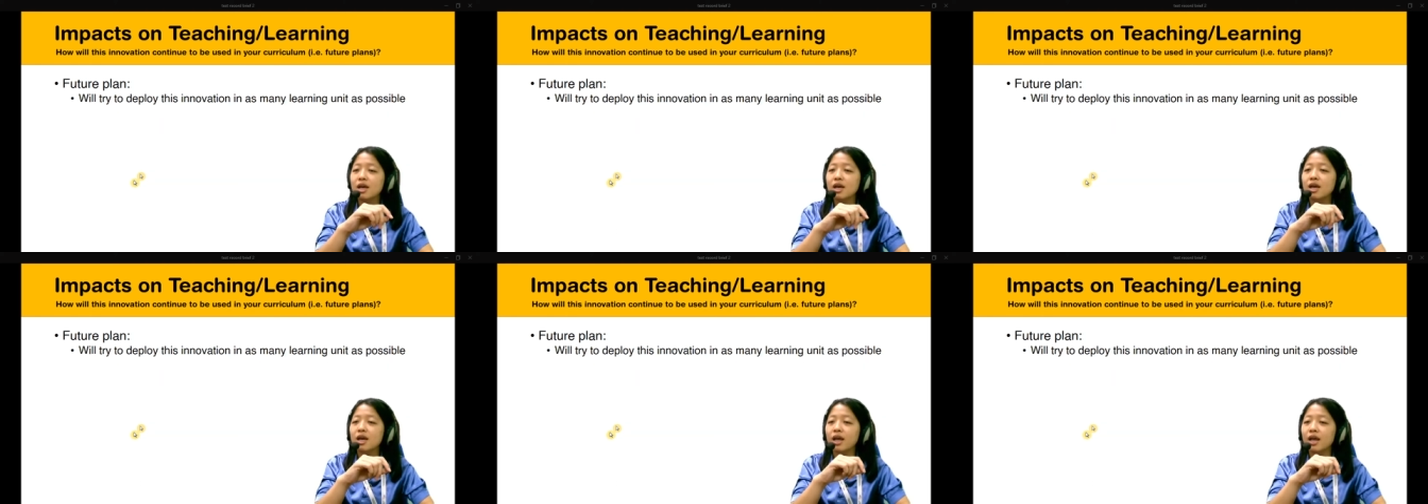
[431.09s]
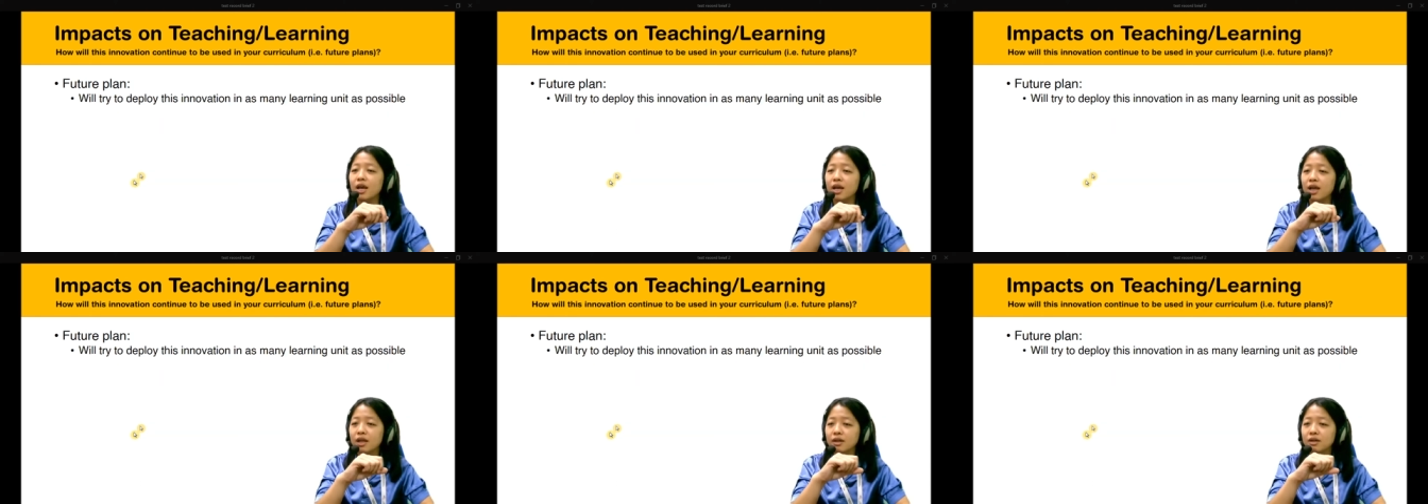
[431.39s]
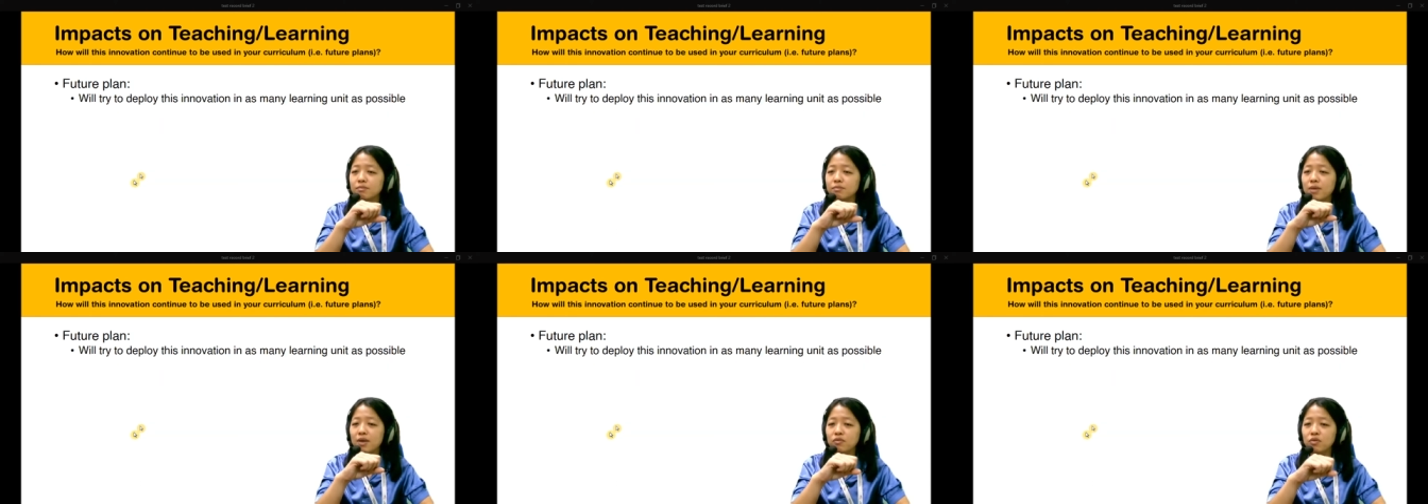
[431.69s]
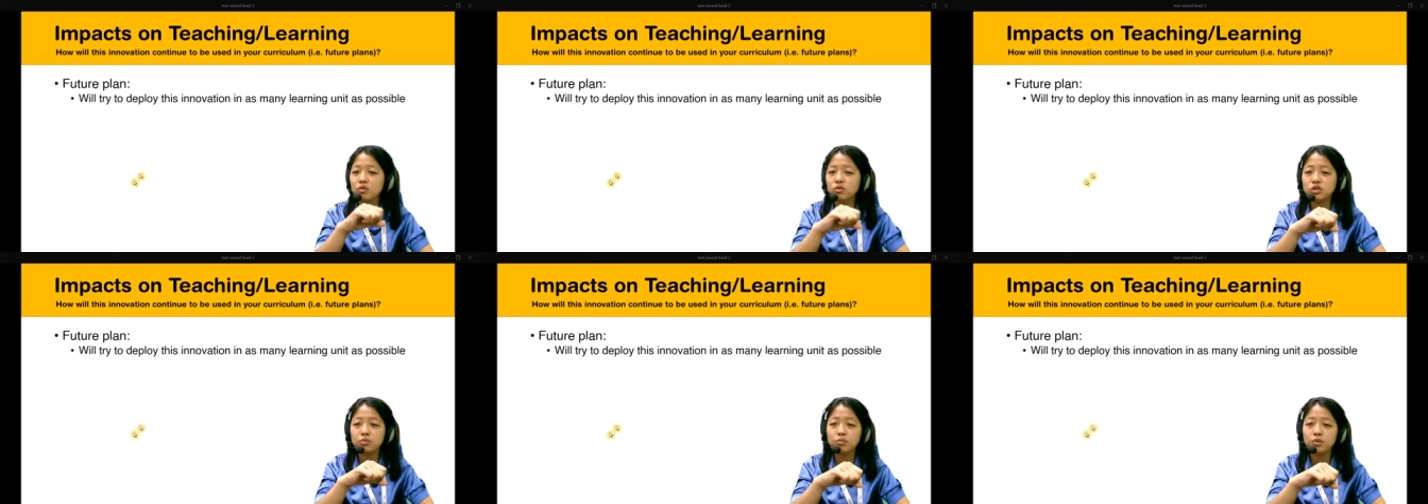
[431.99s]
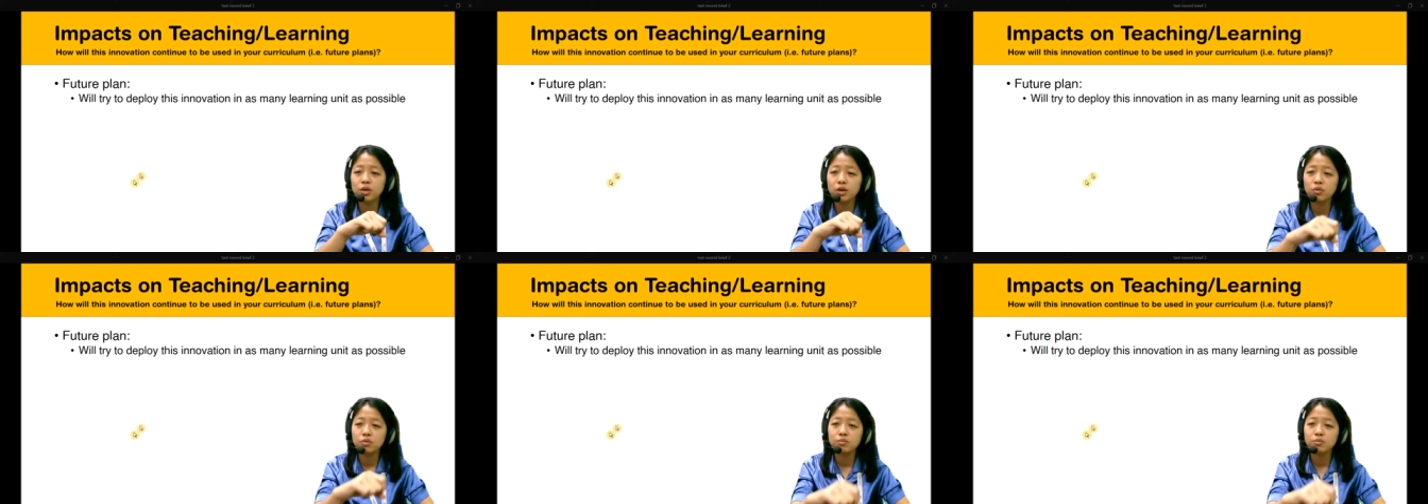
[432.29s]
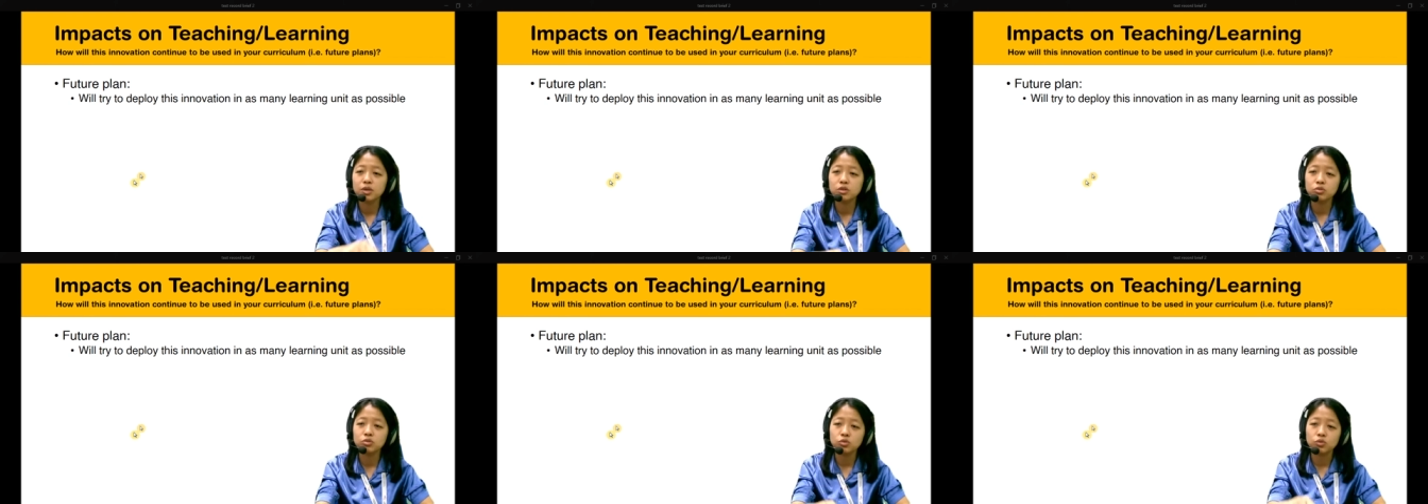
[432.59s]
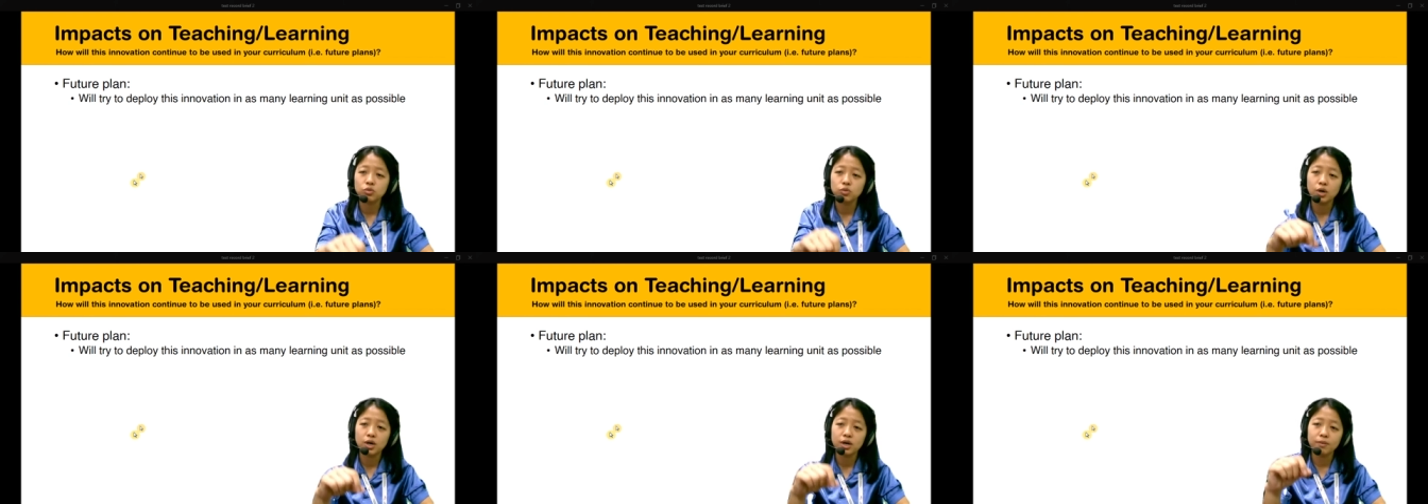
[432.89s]
And my future plan will be
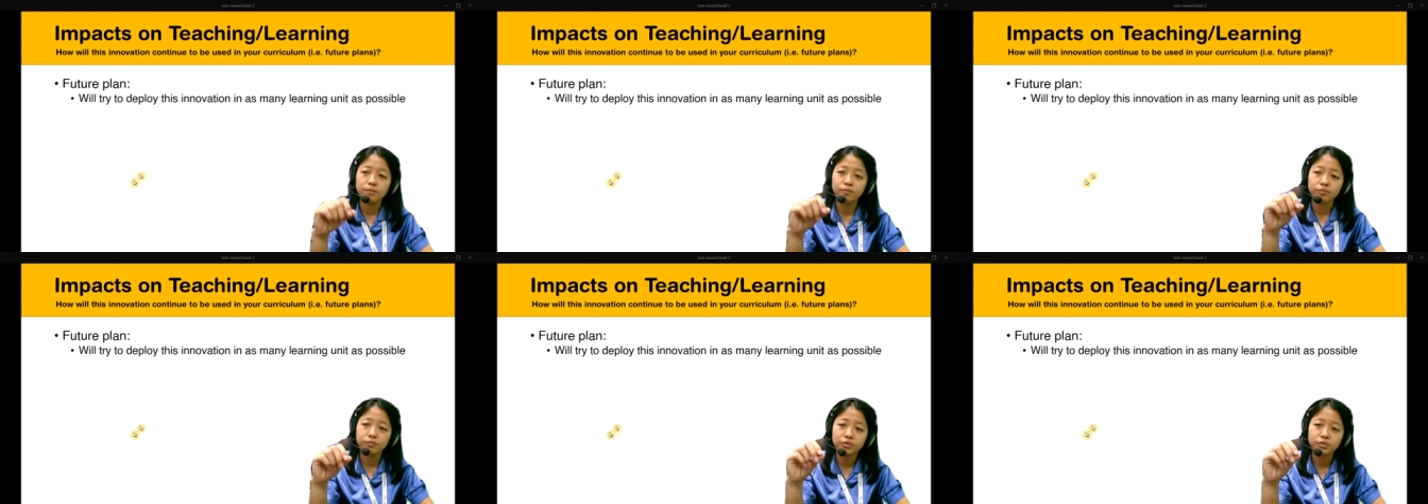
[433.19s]
to